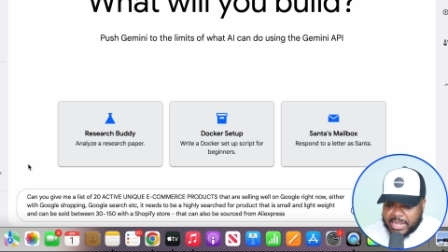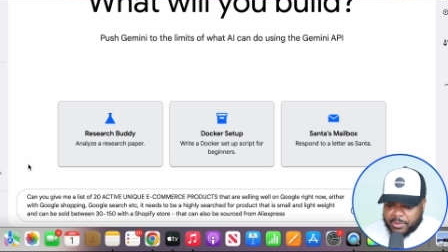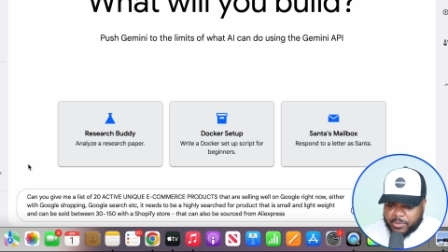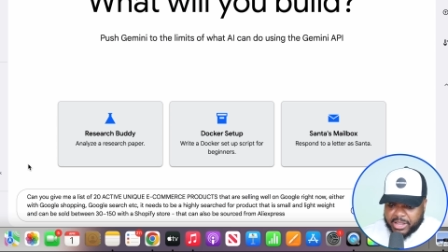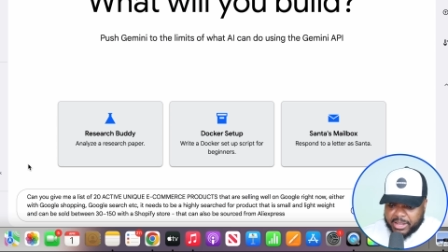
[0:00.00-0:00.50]

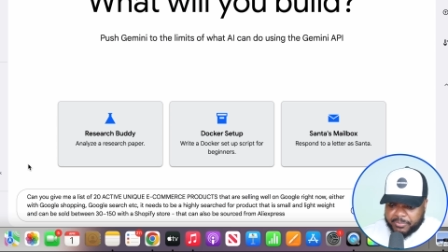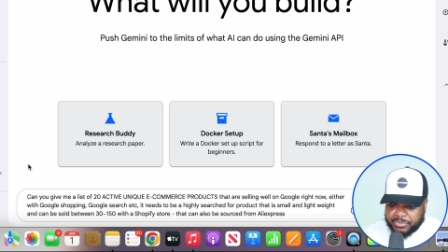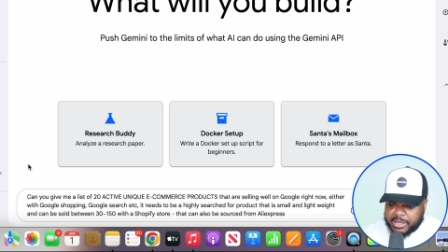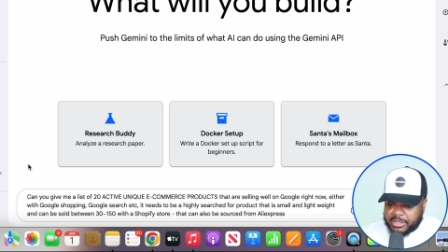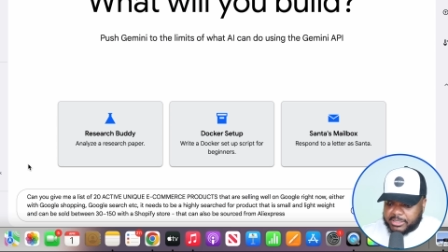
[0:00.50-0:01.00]
lightweight.
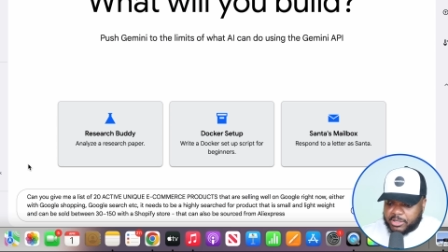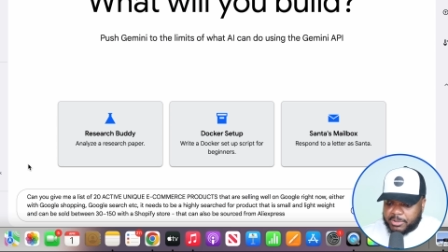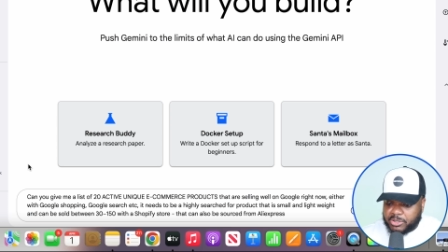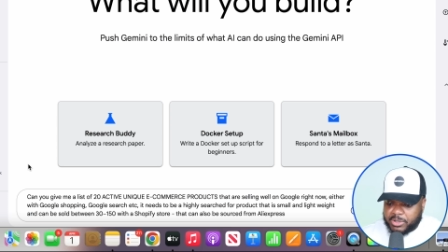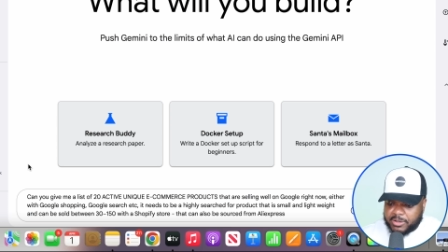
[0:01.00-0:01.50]
It can sell
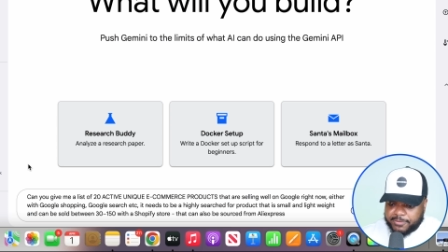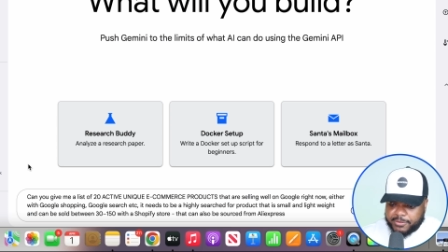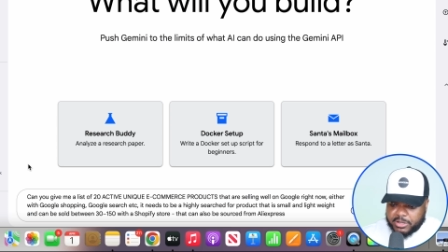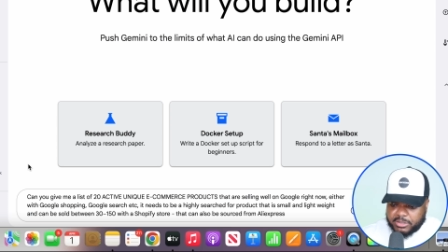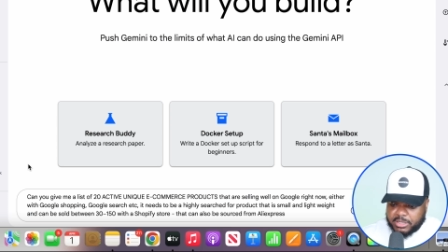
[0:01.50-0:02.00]
between
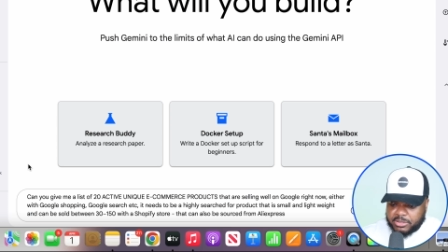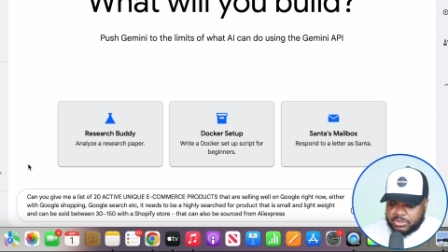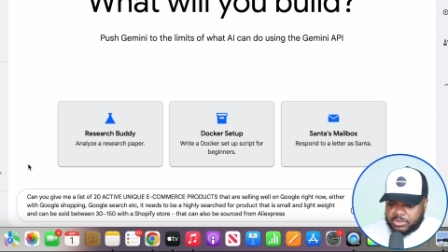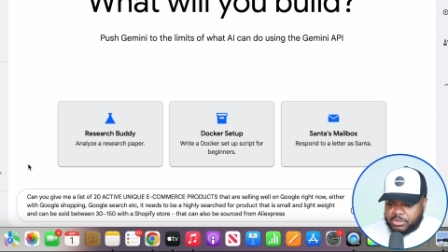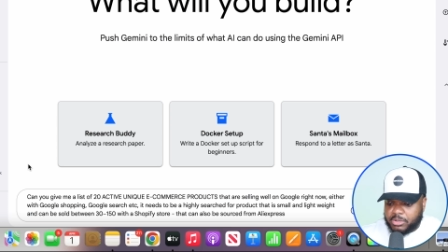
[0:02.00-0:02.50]
$30
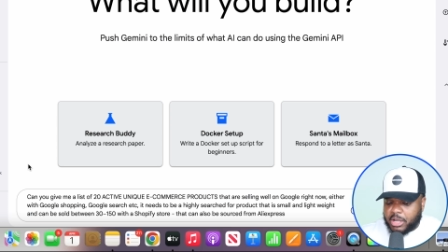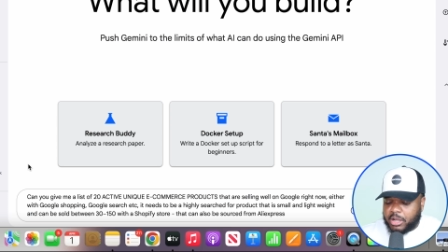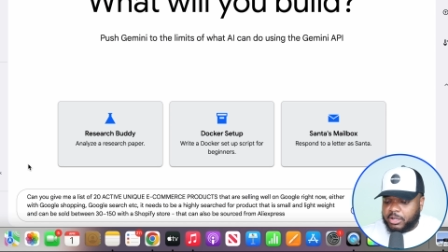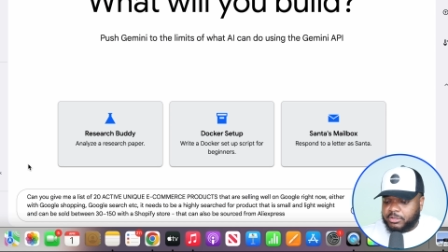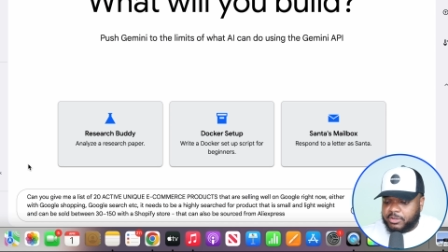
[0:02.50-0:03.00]
to
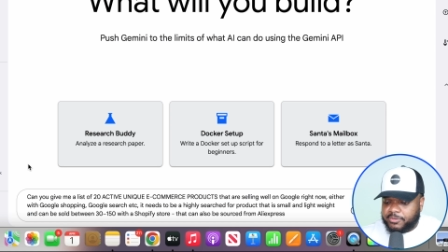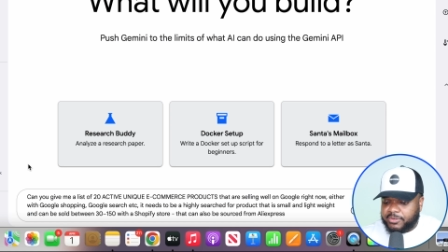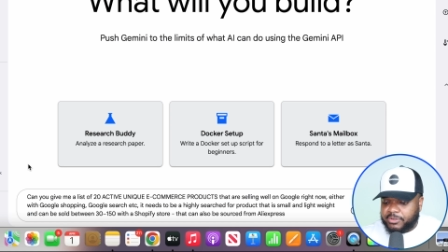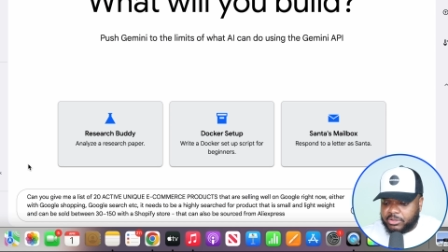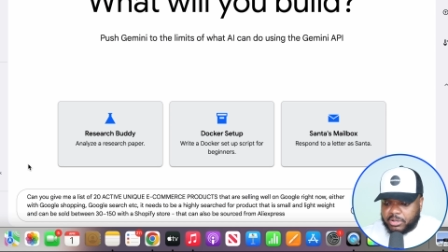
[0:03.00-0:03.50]

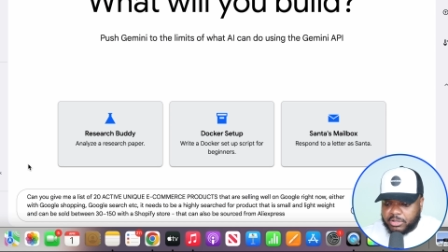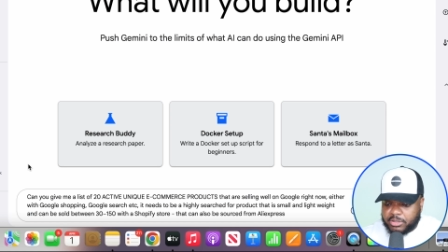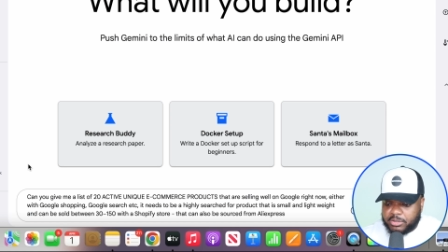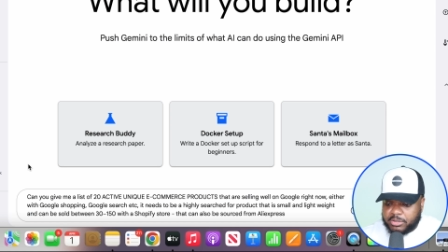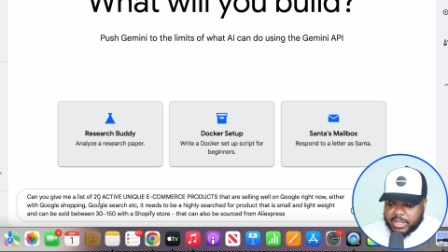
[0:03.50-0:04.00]

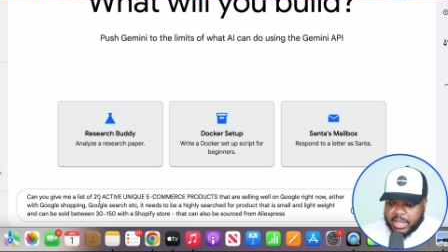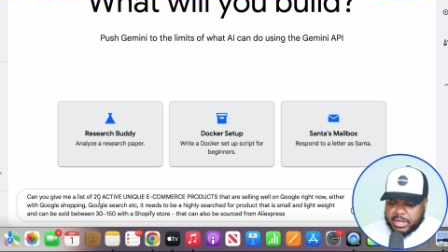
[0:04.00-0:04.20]
$150.